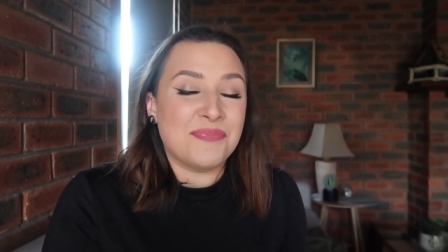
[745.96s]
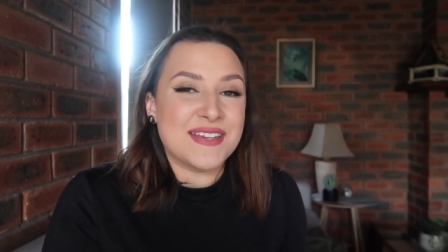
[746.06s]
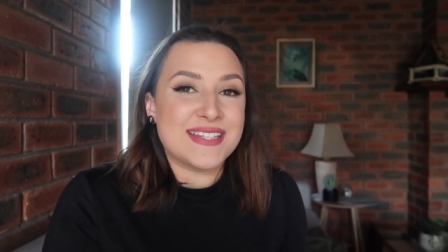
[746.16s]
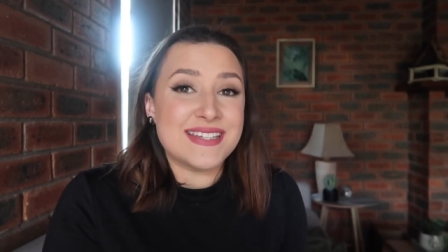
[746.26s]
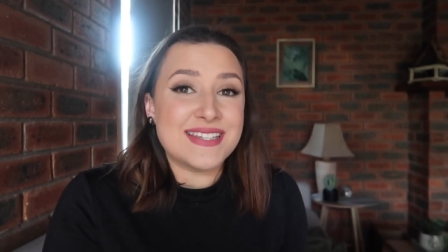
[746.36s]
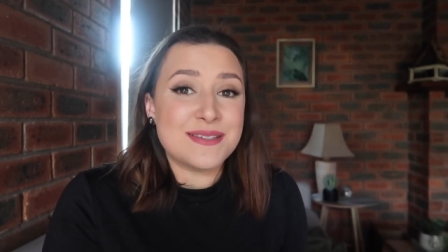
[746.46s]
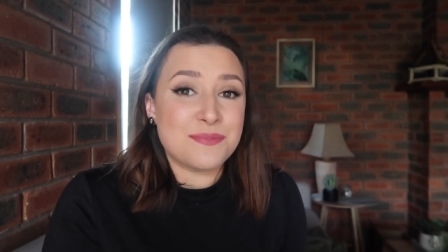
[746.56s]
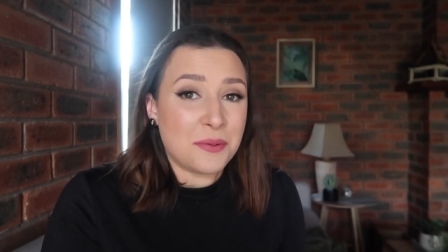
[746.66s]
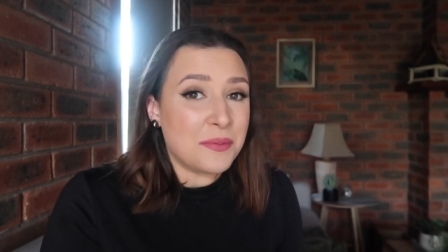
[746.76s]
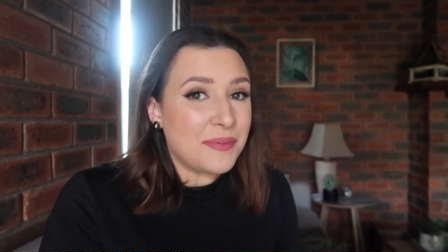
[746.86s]
This is
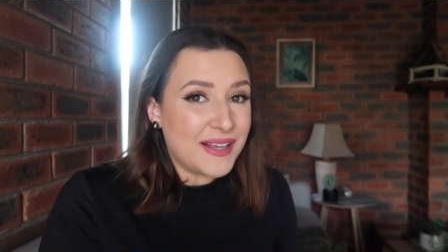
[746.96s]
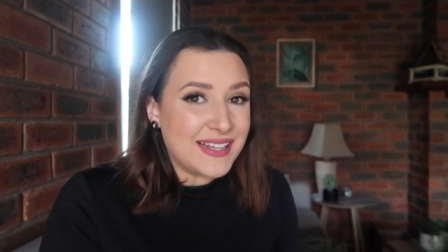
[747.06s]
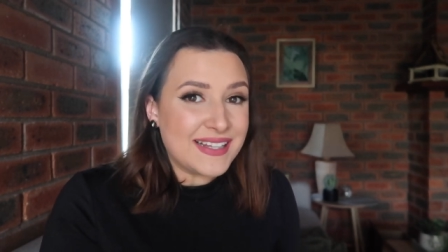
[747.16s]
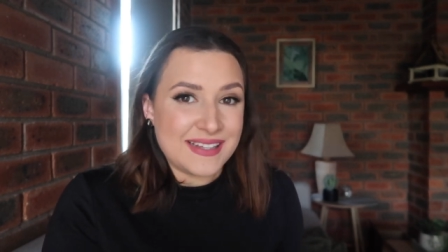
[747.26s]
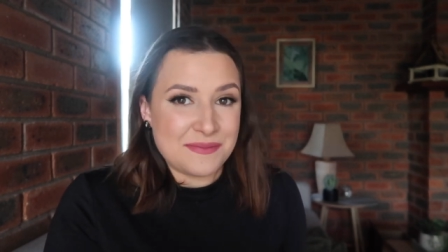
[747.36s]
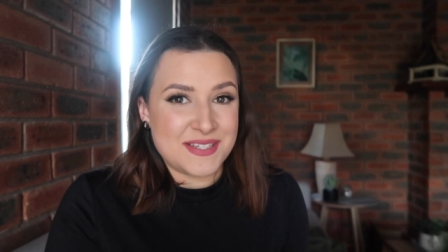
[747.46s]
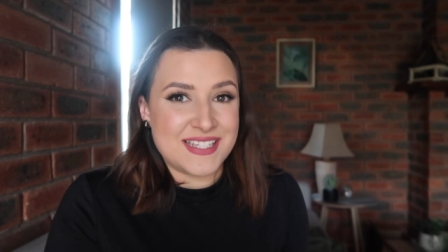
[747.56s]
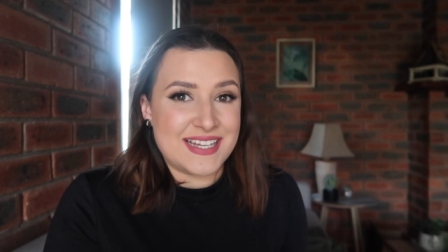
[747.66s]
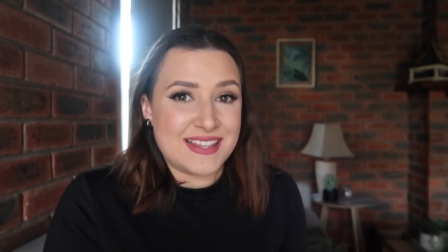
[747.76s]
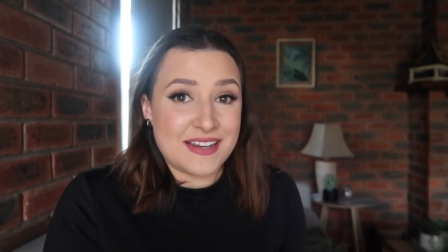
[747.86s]
probably the
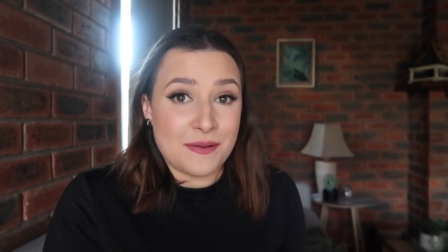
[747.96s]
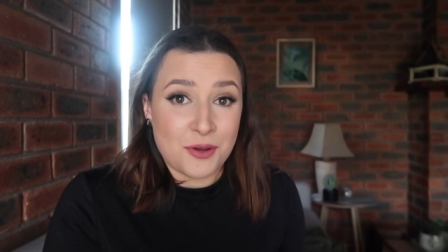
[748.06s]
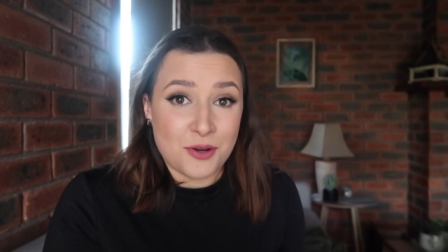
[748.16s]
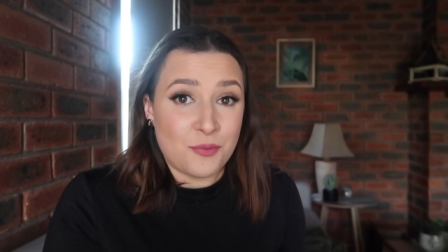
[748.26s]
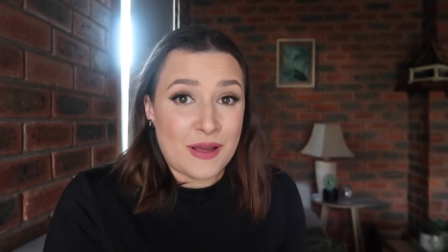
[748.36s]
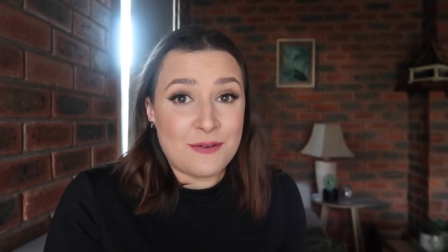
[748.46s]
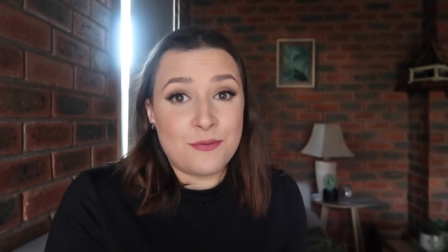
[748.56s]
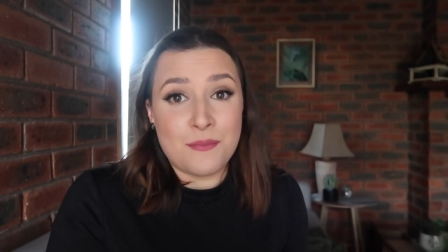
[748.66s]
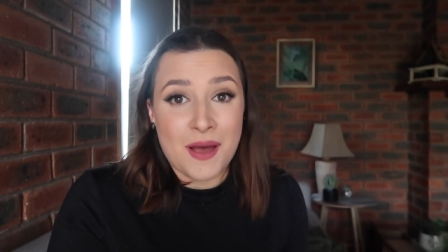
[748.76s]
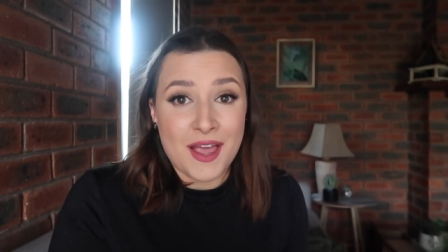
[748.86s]
lipstick that I'm going to wear
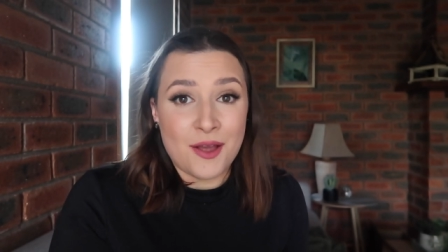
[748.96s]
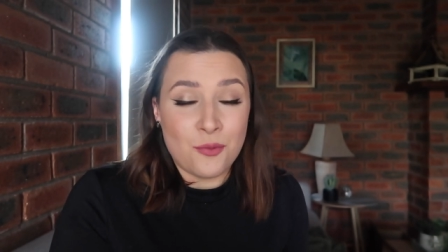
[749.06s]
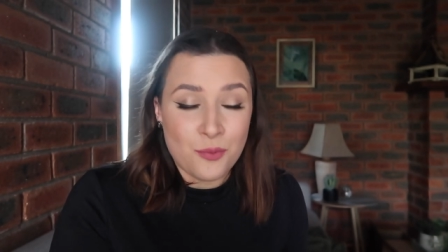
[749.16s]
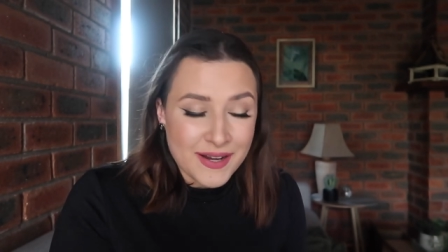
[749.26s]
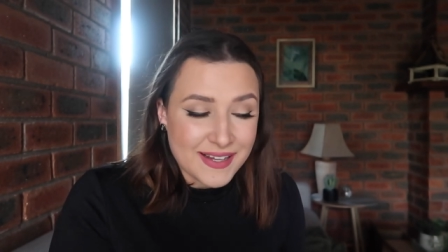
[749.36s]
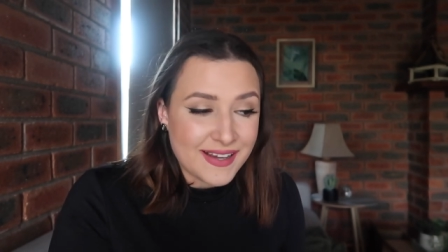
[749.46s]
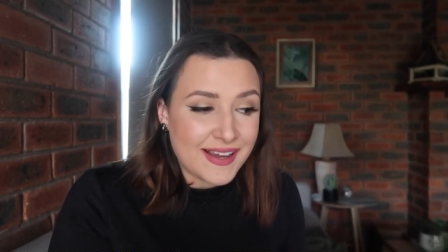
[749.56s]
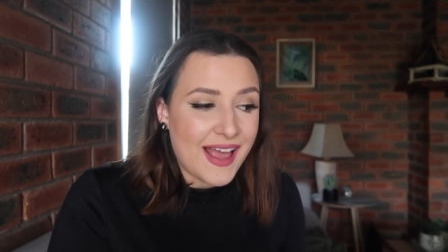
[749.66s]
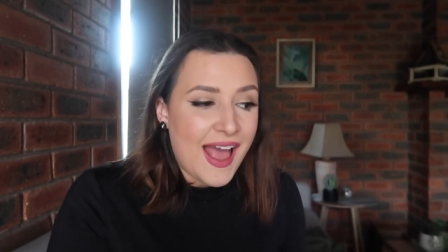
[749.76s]
for my wedding.